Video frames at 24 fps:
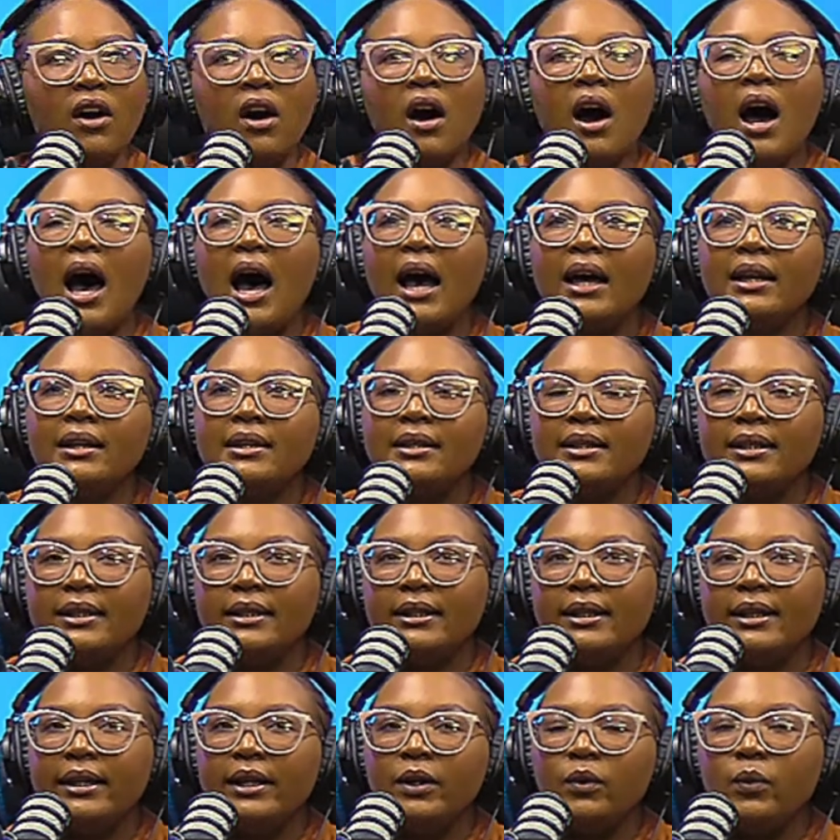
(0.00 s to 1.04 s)

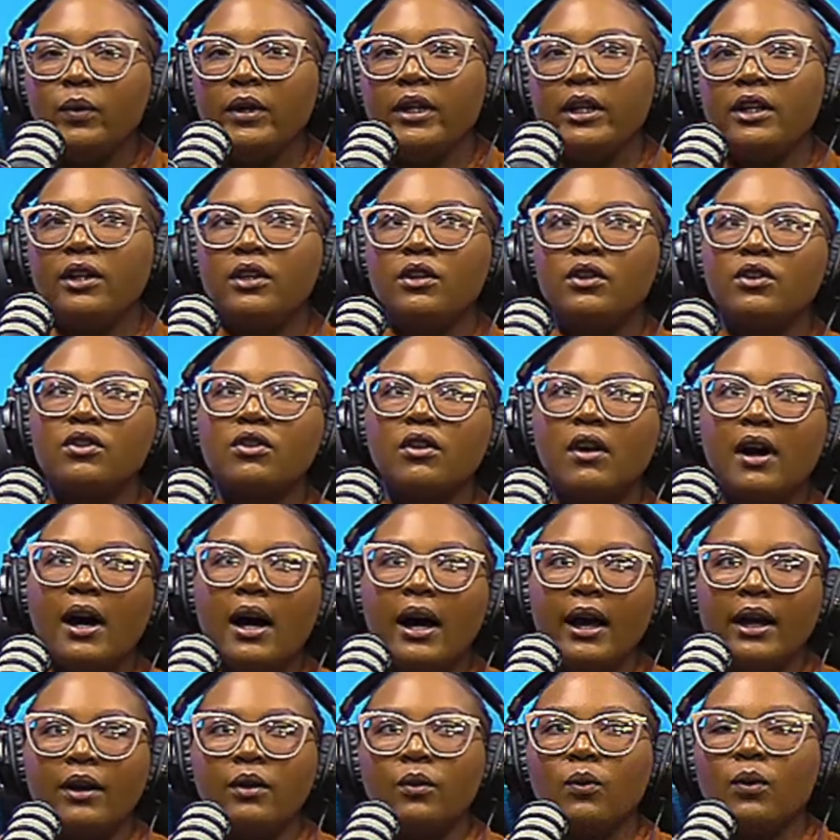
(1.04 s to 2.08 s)
Ideally, we try
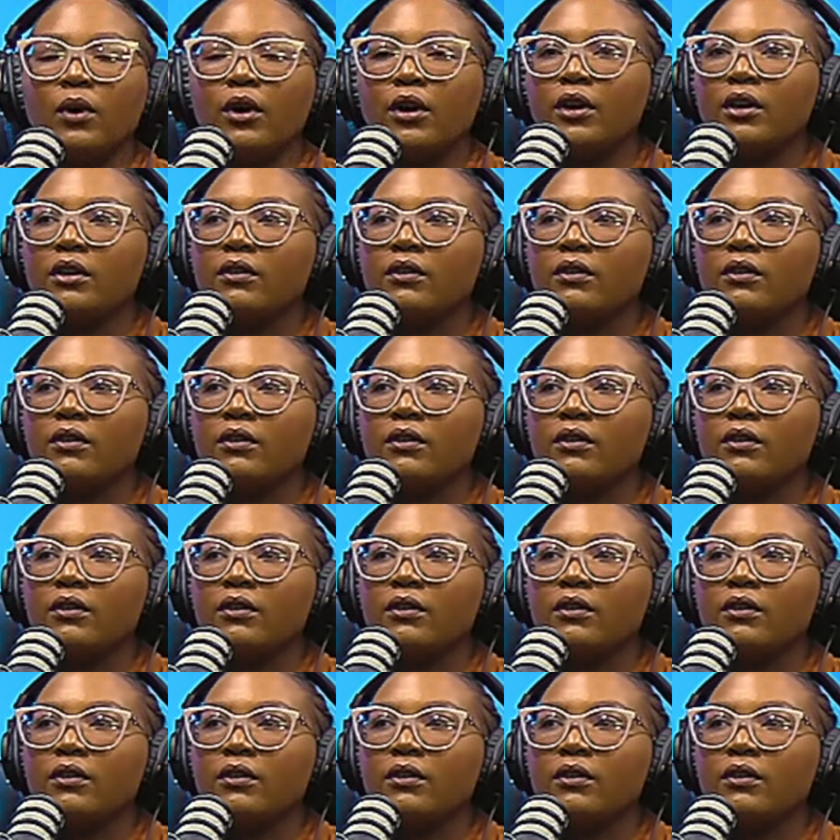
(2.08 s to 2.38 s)
and work